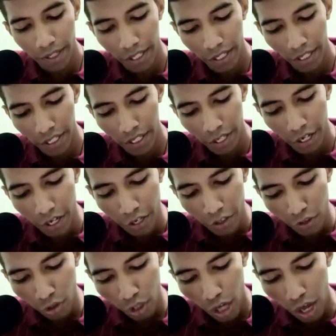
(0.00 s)
E. So
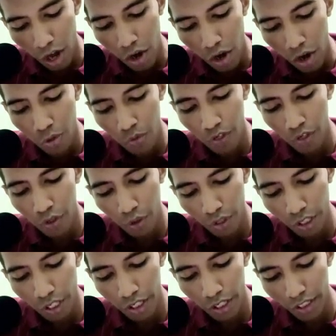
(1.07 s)
now you will
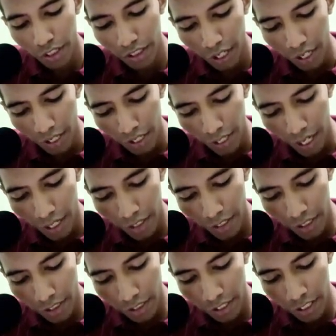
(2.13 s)
notice that
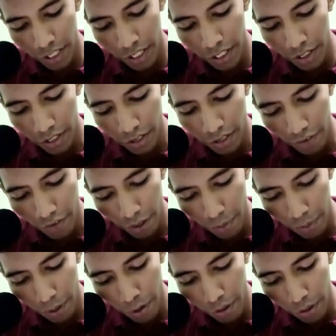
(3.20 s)
this E will be
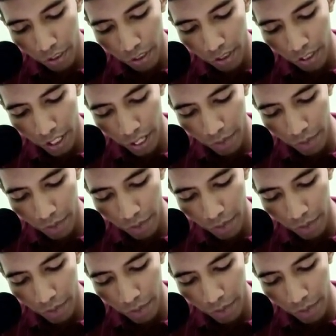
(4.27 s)
on the same